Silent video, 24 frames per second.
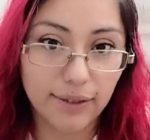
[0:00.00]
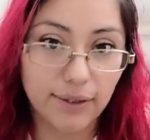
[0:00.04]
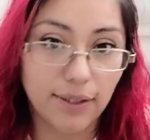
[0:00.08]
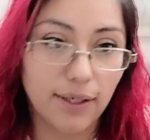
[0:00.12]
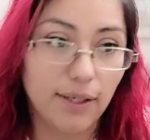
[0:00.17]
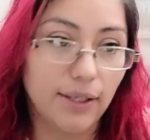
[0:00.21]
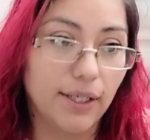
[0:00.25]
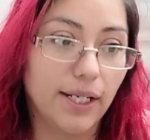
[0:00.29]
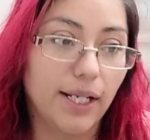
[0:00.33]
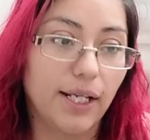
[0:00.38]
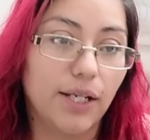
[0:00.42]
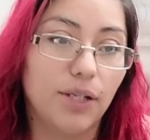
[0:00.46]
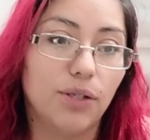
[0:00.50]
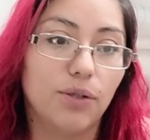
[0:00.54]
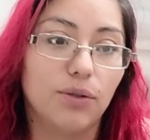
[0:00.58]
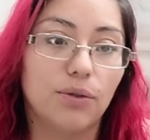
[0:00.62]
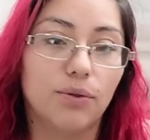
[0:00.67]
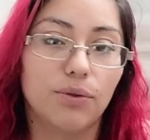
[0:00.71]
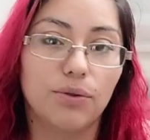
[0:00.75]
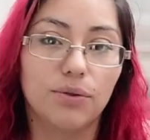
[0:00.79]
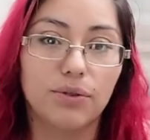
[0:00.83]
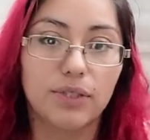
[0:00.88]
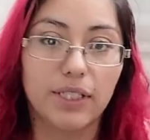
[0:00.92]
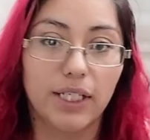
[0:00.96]
Donnie, you know,
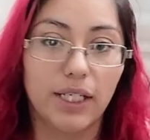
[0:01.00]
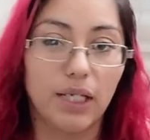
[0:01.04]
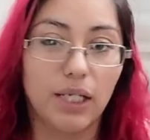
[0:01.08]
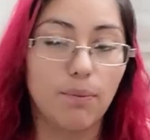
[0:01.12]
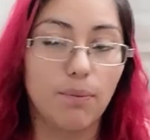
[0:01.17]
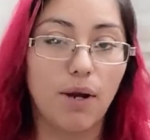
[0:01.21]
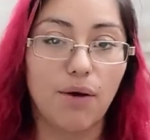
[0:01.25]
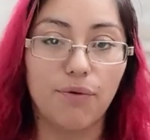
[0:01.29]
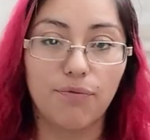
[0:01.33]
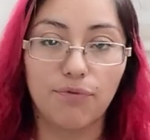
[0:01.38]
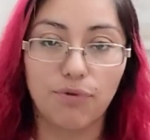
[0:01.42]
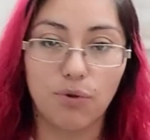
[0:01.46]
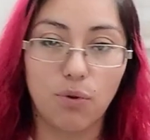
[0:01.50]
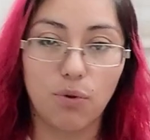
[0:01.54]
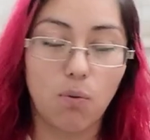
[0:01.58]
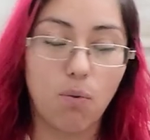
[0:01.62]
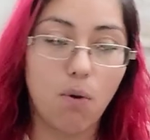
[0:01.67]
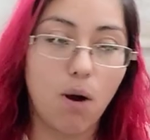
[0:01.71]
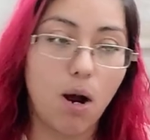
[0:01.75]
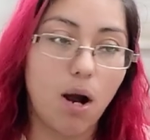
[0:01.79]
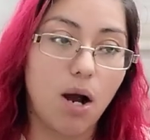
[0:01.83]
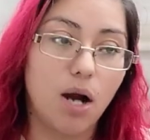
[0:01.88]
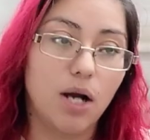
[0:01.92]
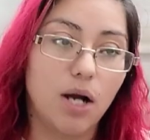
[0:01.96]
you take him out for a
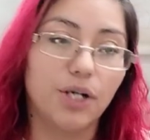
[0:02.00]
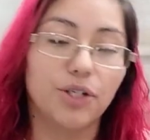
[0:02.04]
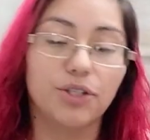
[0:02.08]
walk,